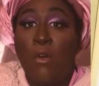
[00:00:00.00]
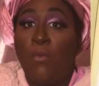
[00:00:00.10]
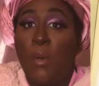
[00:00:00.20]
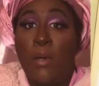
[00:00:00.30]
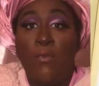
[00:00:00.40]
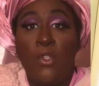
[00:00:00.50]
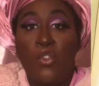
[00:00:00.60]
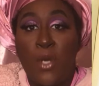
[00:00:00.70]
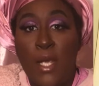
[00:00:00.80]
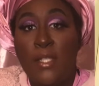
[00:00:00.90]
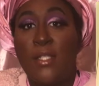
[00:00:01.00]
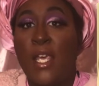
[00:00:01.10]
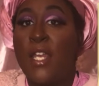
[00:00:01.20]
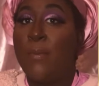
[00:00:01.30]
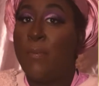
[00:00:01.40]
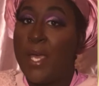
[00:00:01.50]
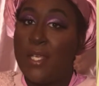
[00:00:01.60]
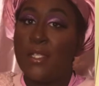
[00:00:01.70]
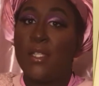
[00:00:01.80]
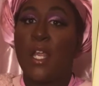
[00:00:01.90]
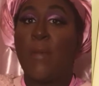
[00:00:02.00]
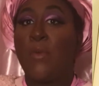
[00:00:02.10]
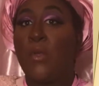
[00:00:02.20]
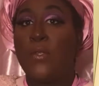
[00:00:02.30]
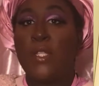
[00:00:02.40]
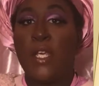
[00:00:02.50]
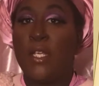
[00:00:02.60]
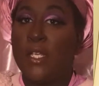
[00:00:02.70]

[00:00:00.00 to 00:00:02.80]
Reverend Drake said it best, and I'm going to say it